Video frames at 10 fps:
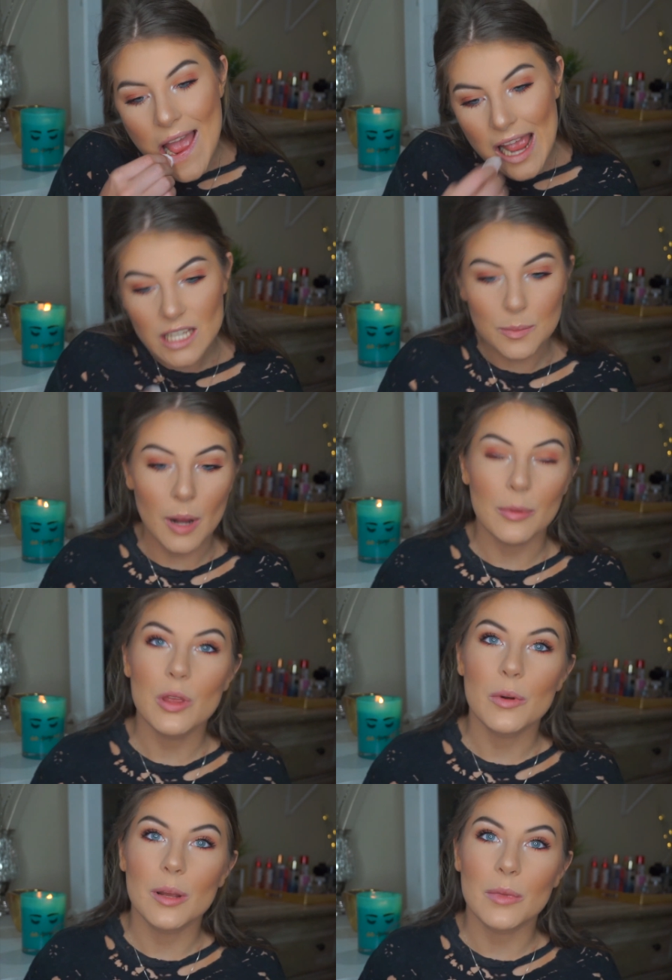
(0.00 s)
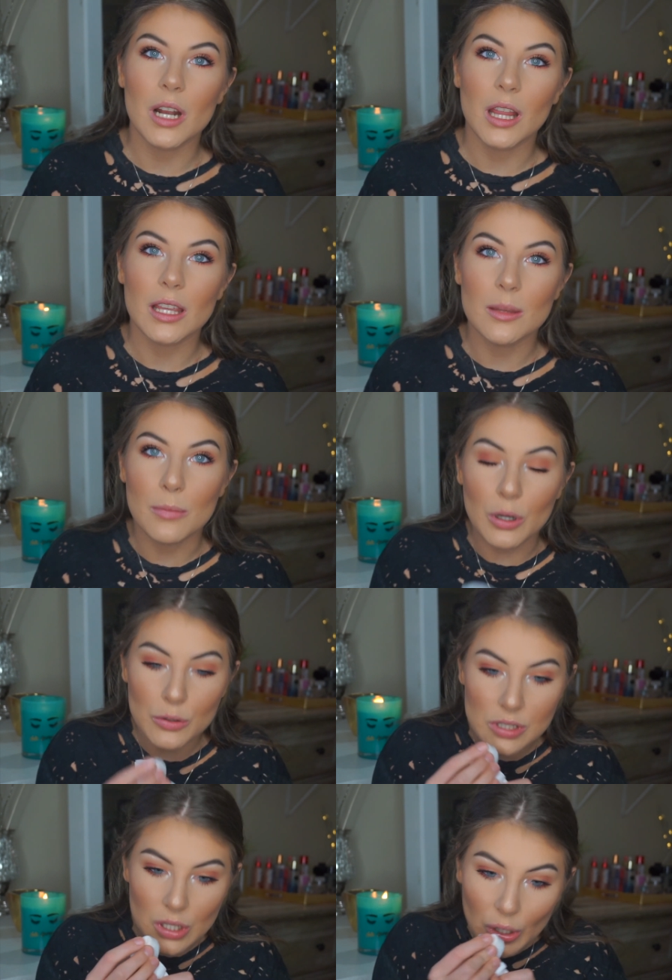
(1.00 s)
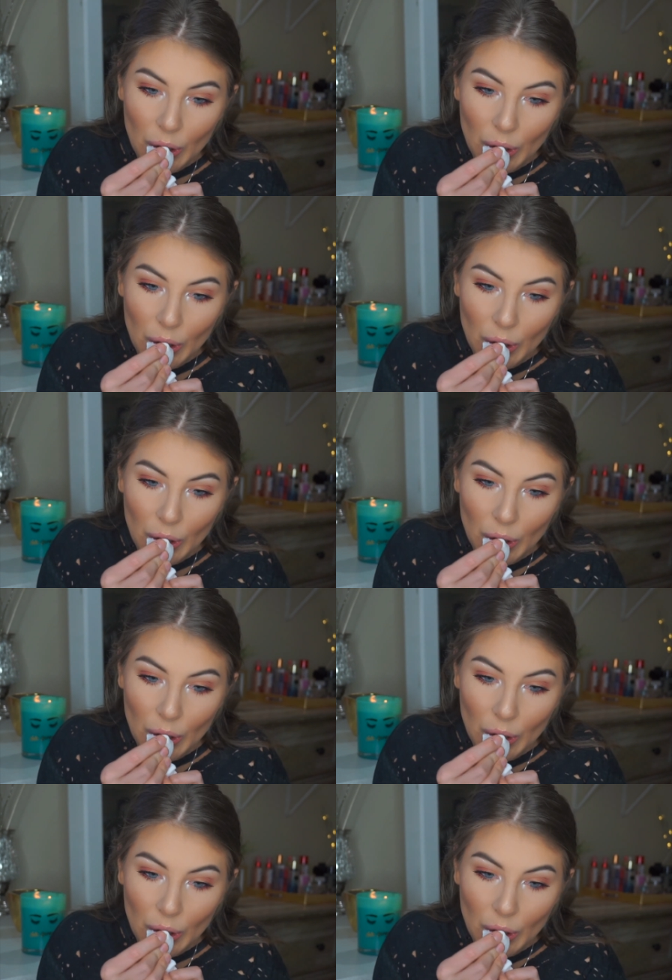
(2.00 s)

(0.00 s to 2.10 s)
is probably the one I'm gonna like the most.